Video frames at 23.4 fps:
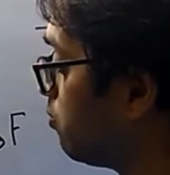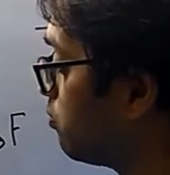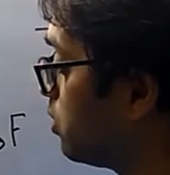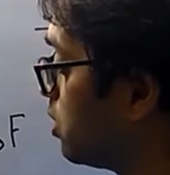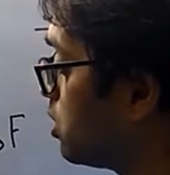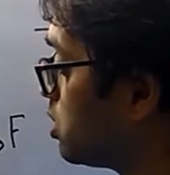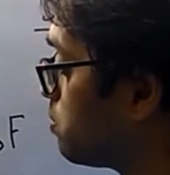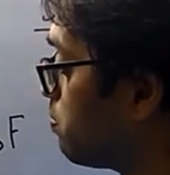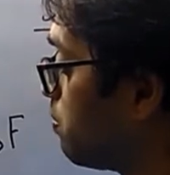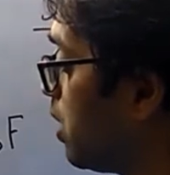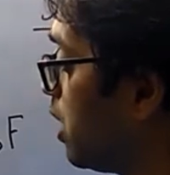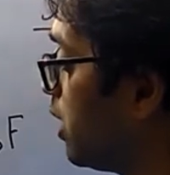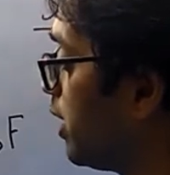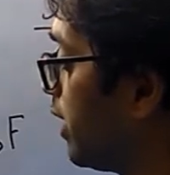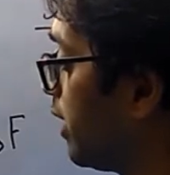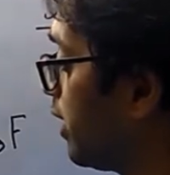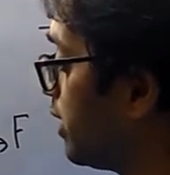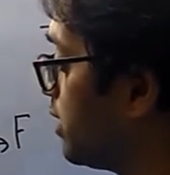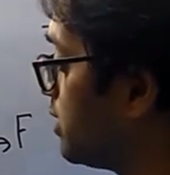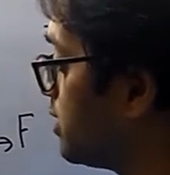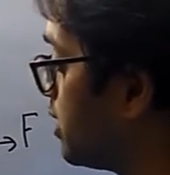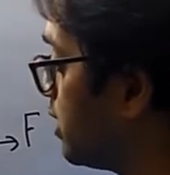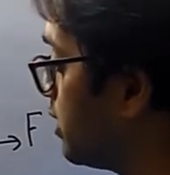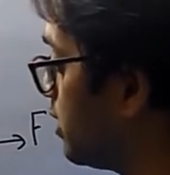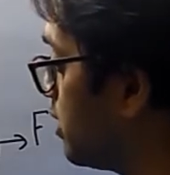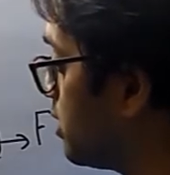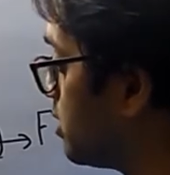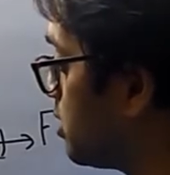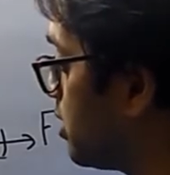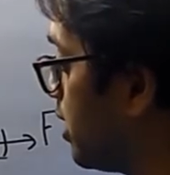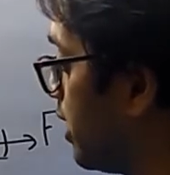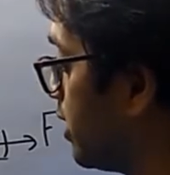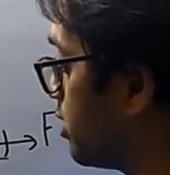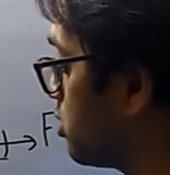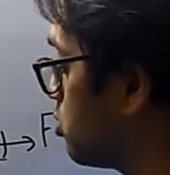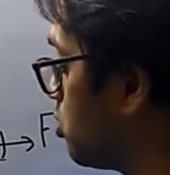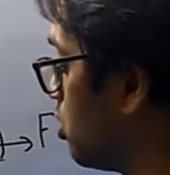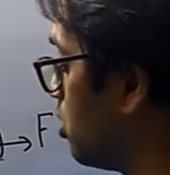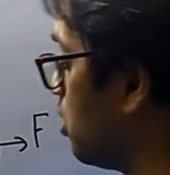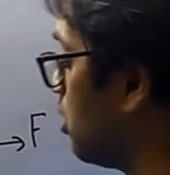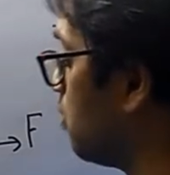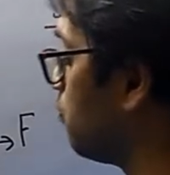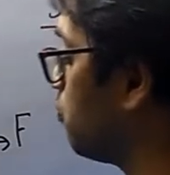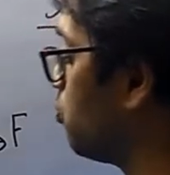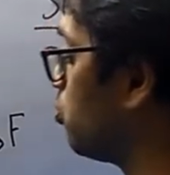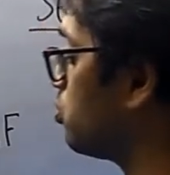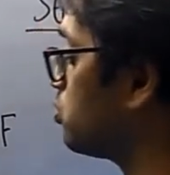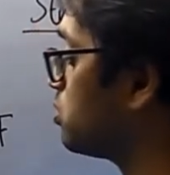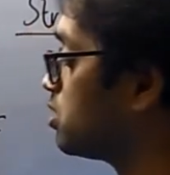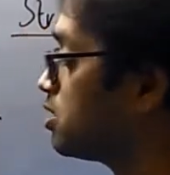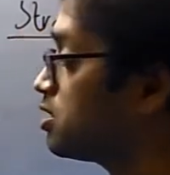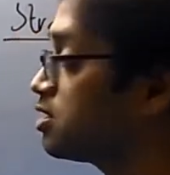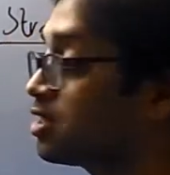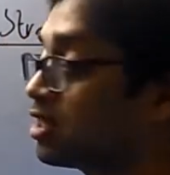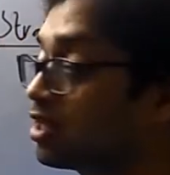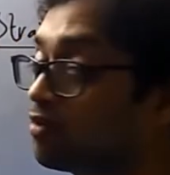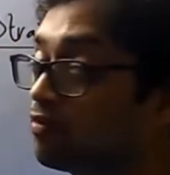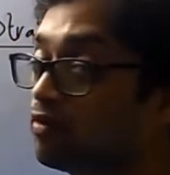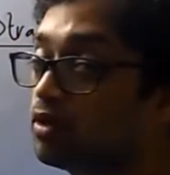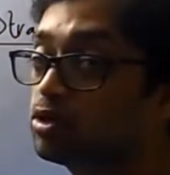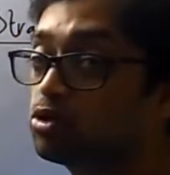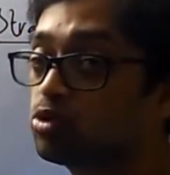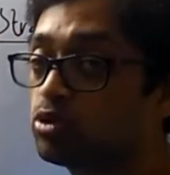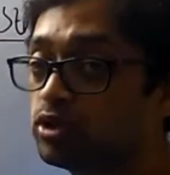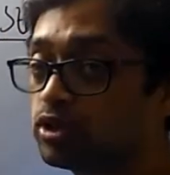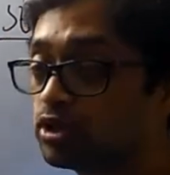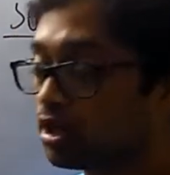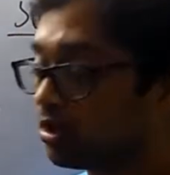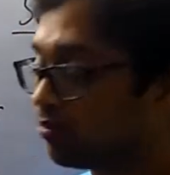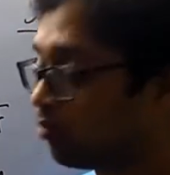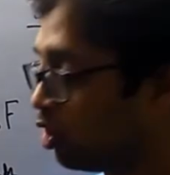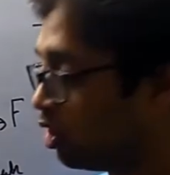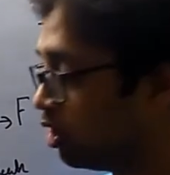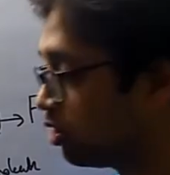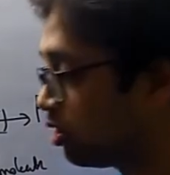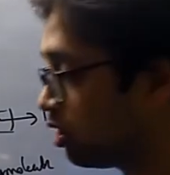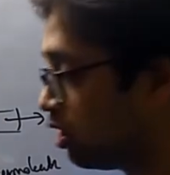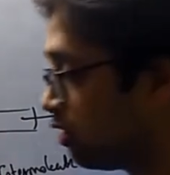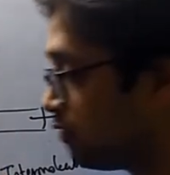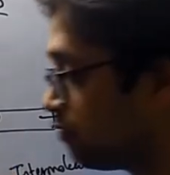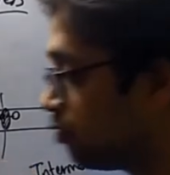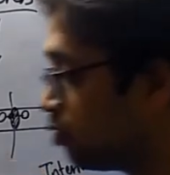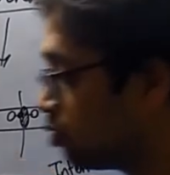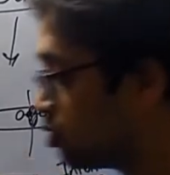of this part, I can say that external force is equal to intermolecular